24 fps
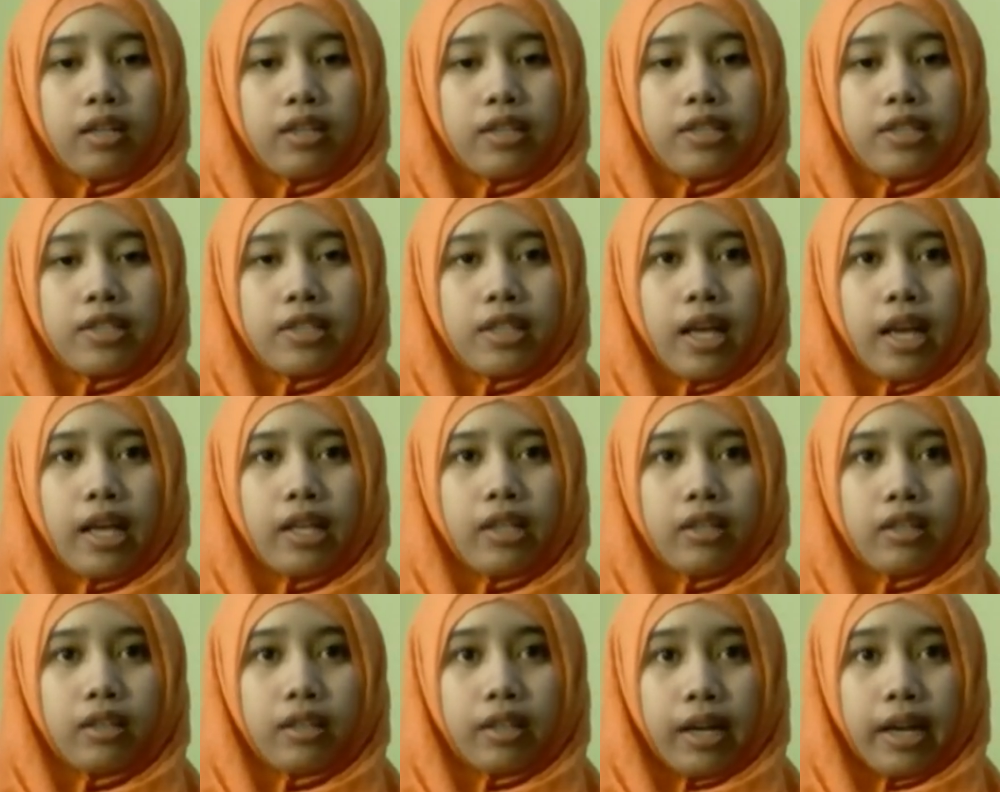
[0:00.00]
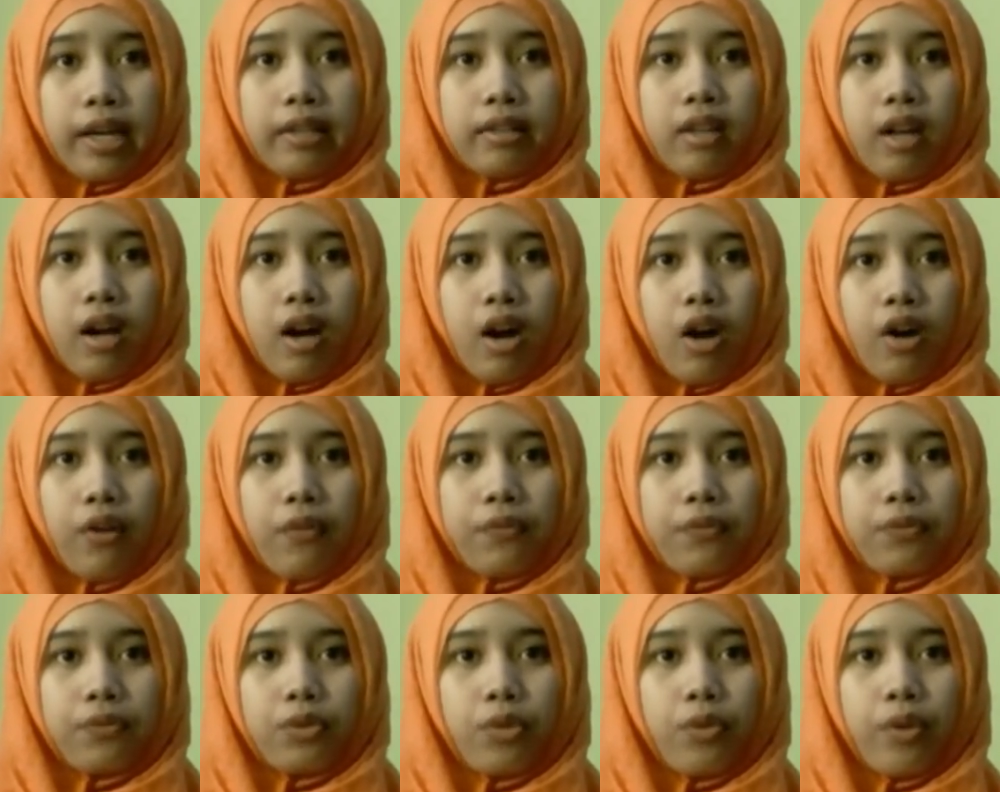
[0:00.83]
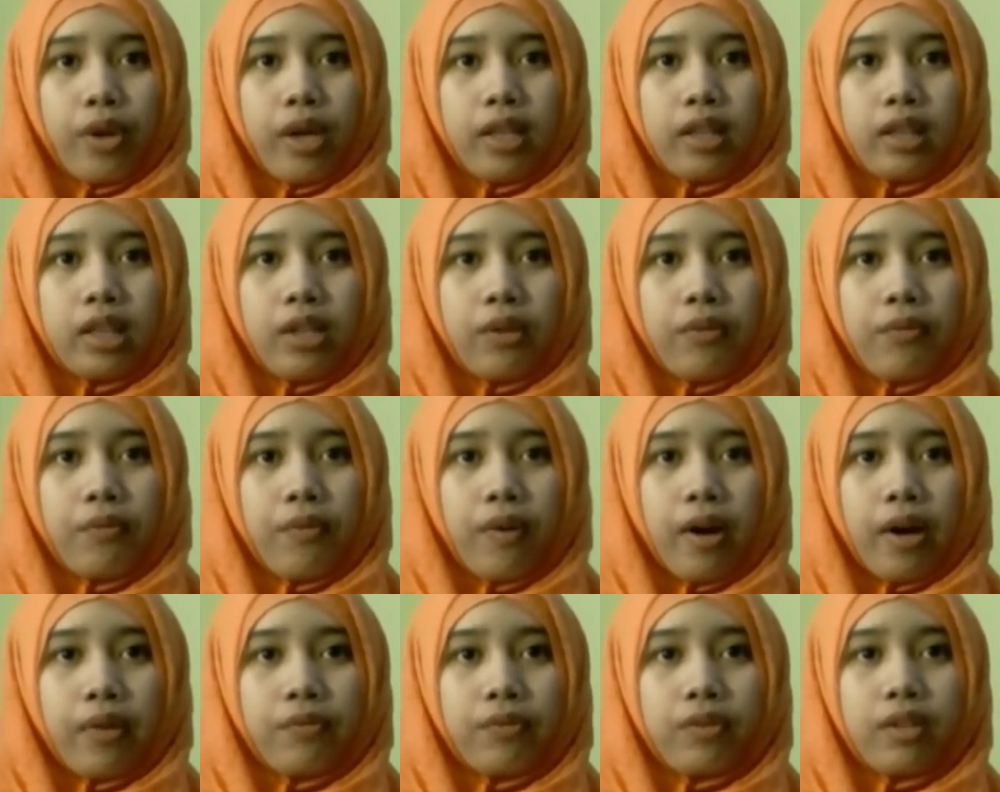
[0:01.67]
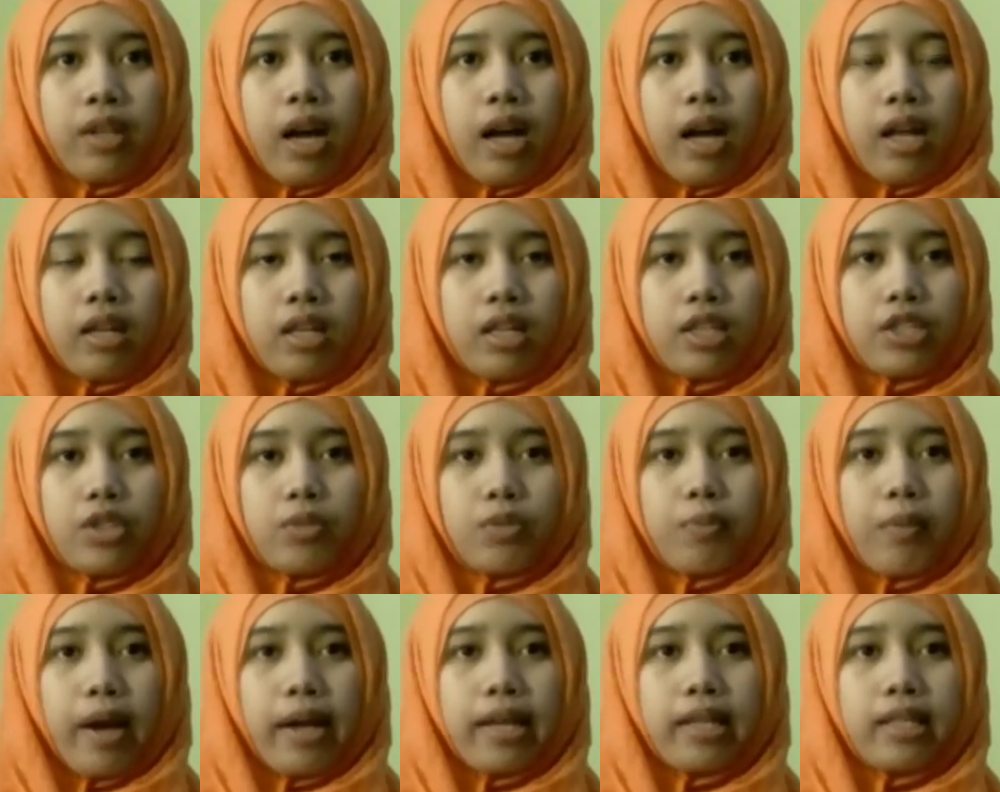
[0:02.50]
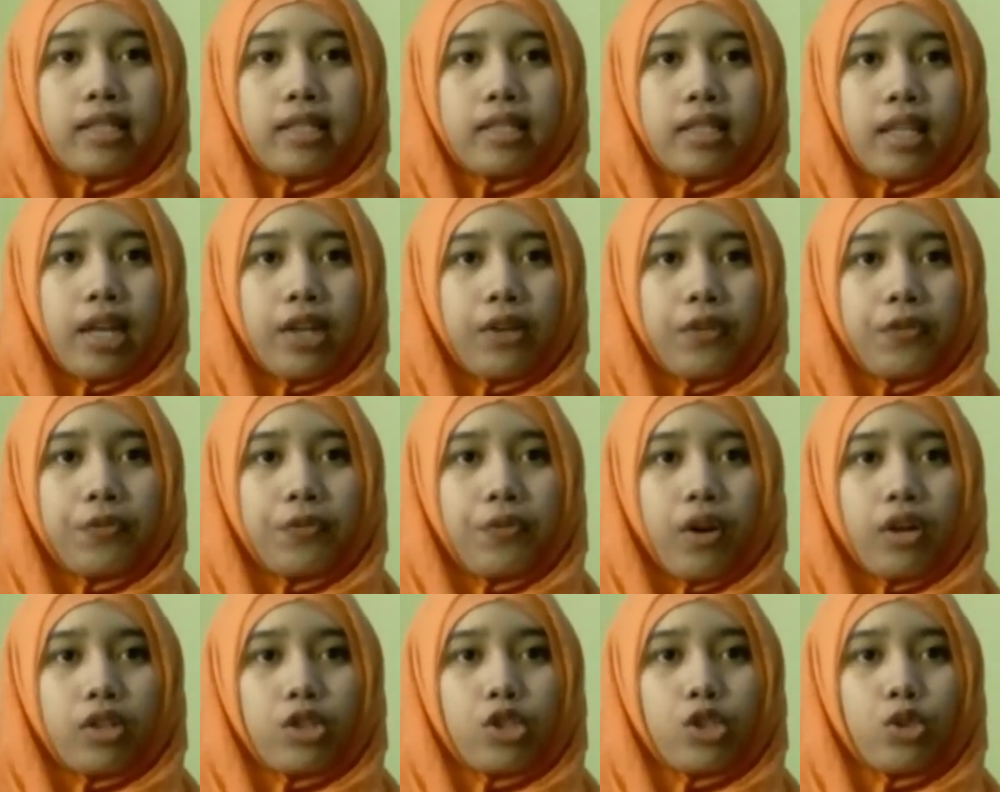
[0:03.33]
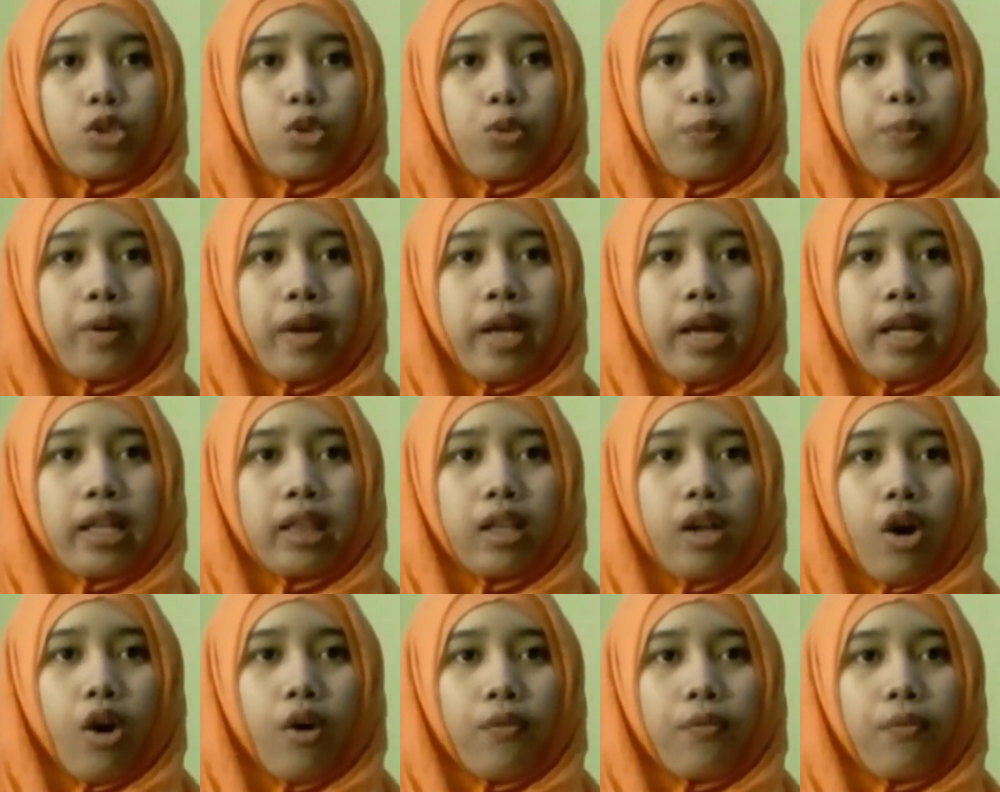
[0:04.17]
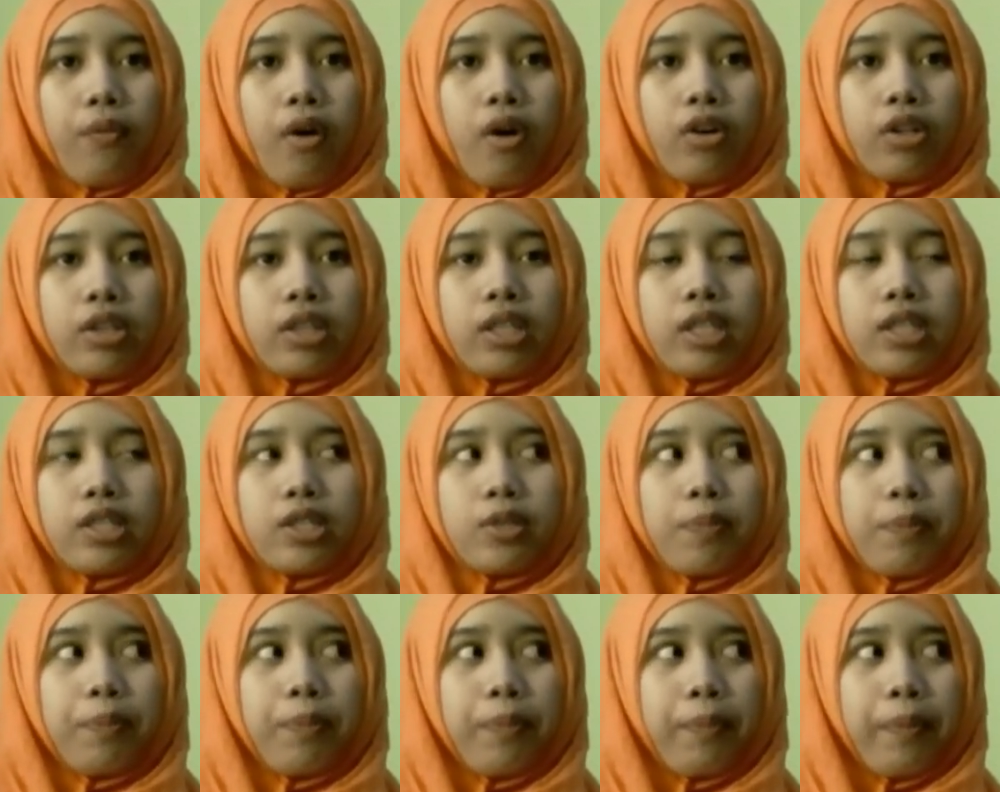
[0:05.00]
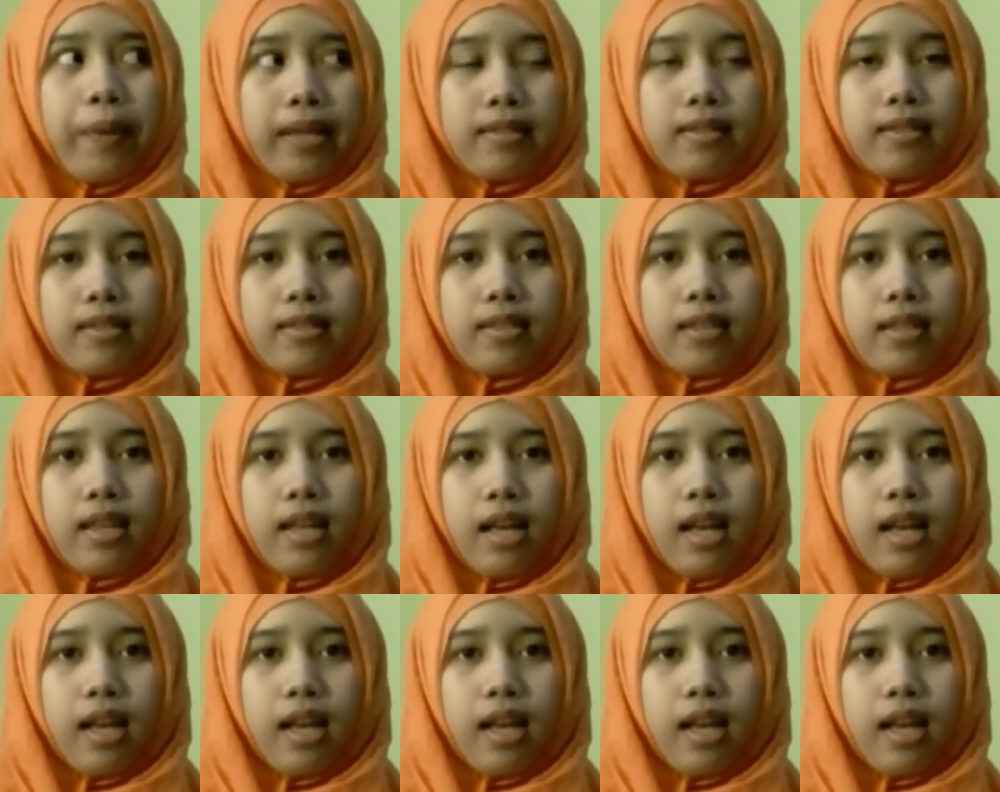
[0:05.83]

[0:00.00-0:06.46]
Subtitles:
$25 by check for sublet of corner space.